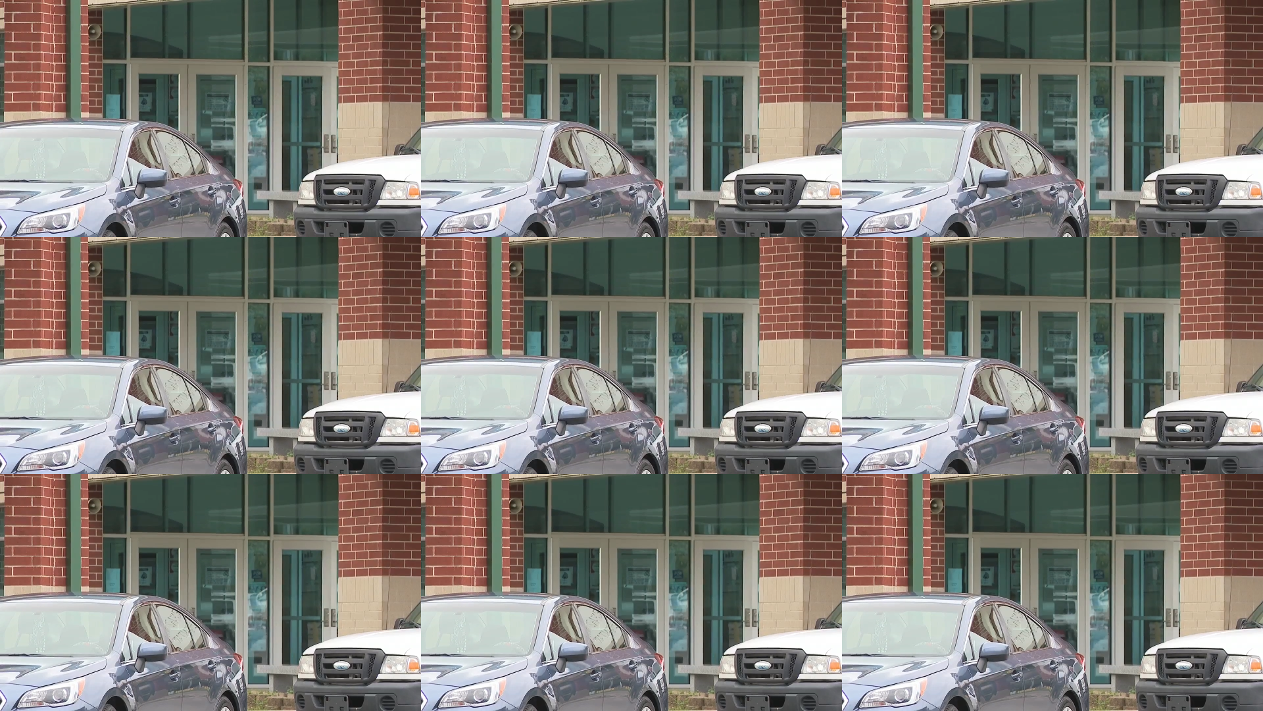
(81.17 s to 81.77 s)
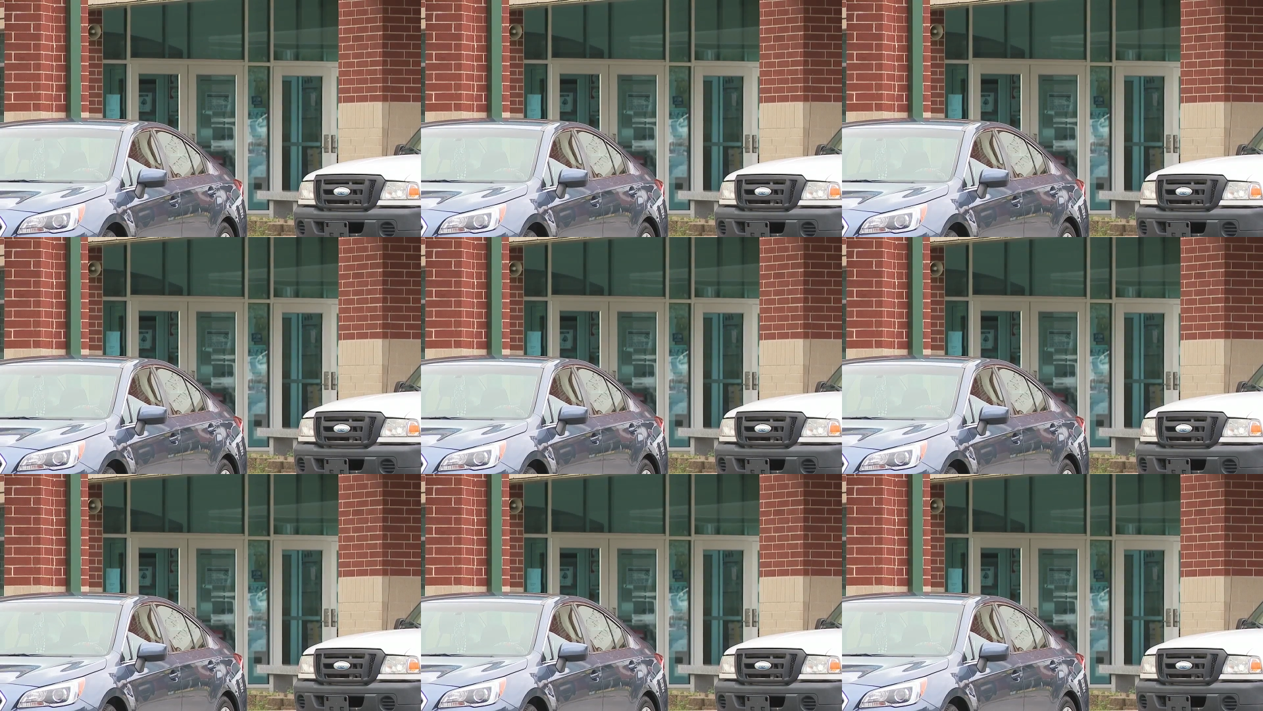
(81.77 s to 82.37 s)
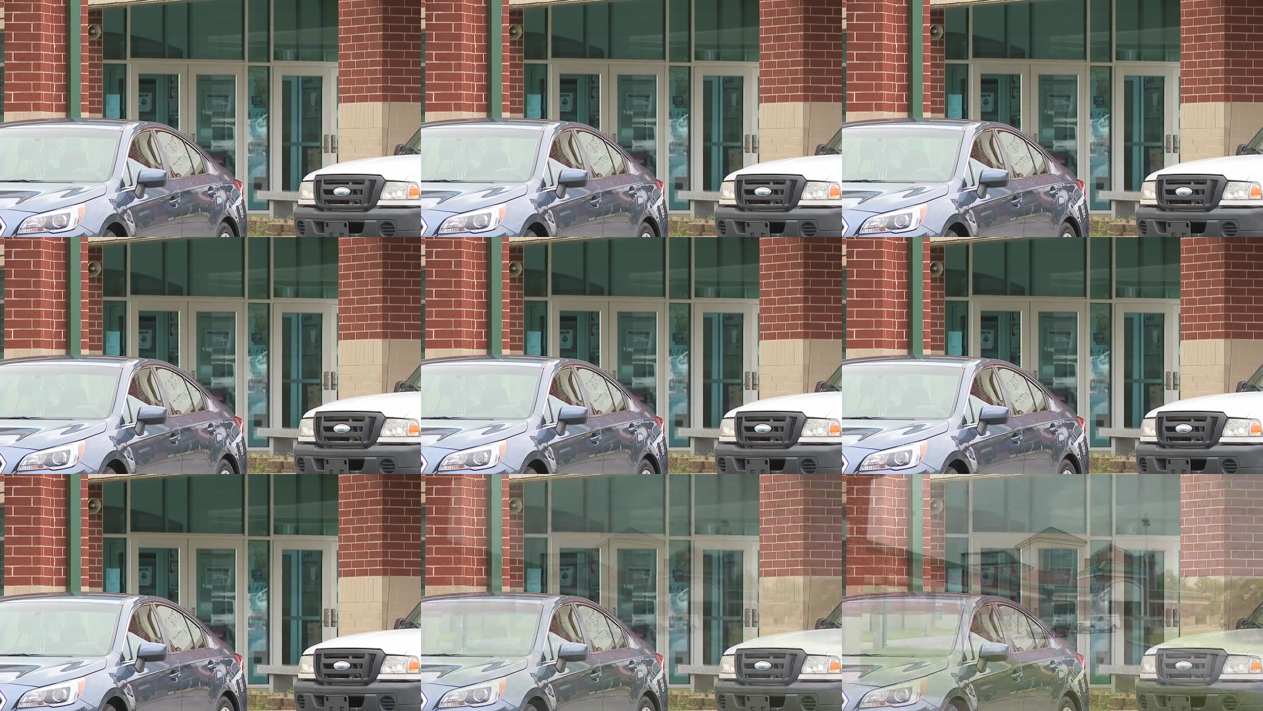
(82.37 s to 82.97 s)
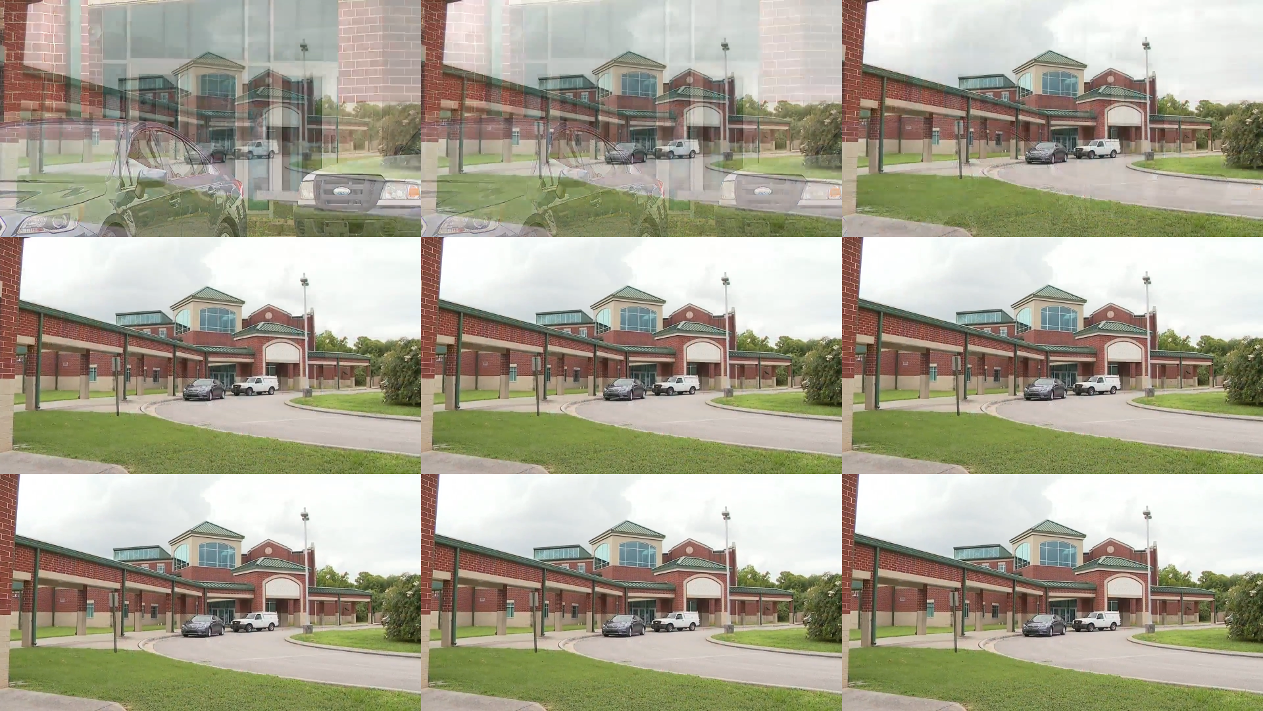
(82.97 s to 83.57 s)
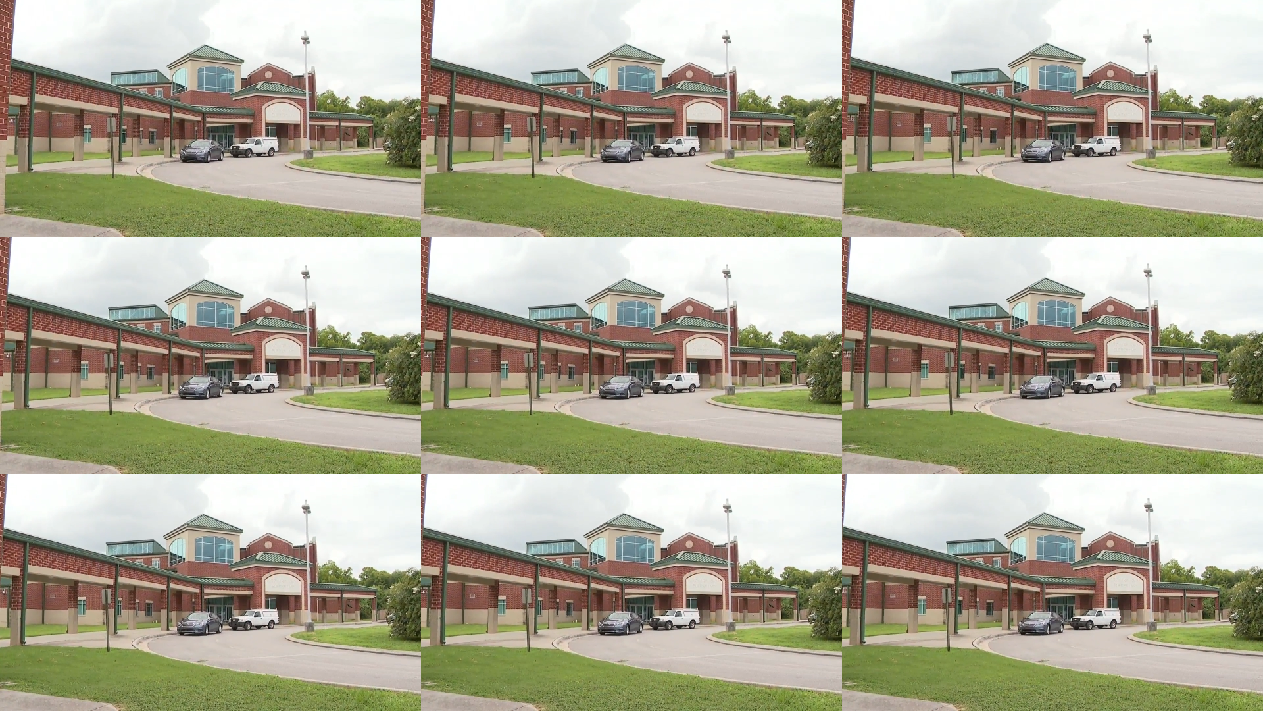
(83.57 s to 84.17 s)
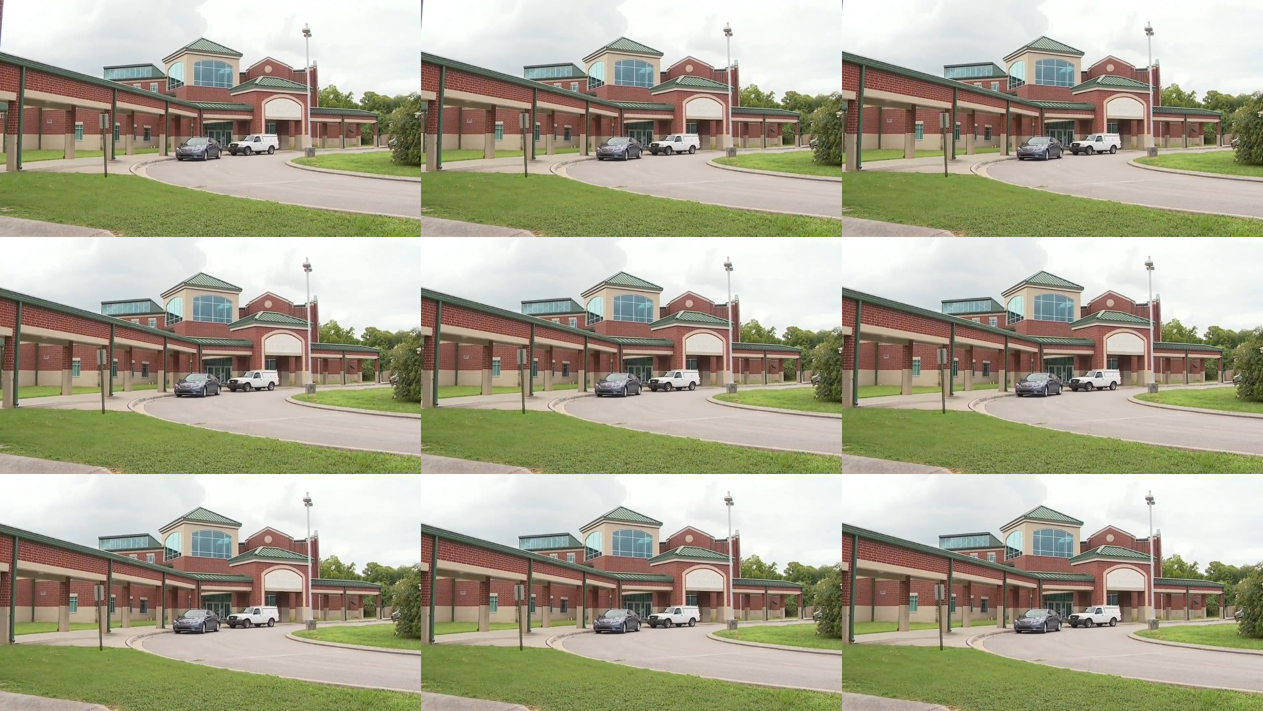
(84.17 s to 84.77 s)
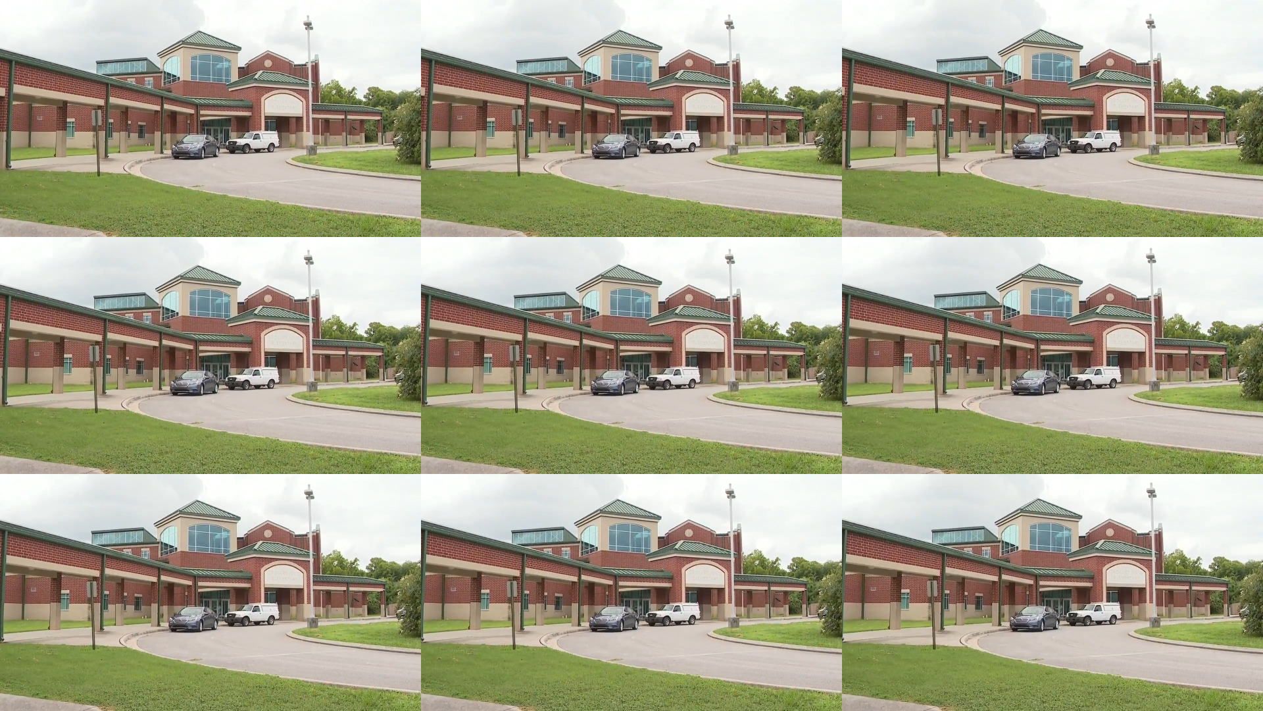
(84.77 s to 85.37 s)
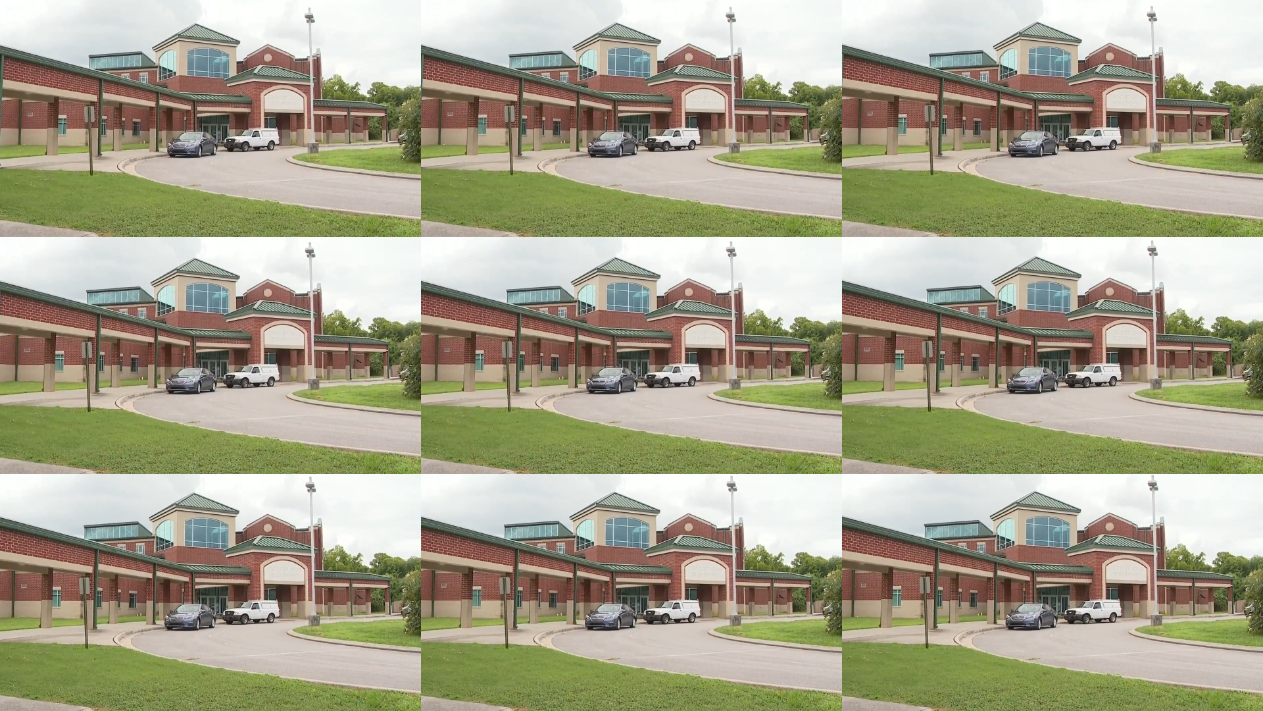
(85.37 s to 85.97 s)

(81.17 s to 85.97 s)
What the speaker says: (no speaker visible)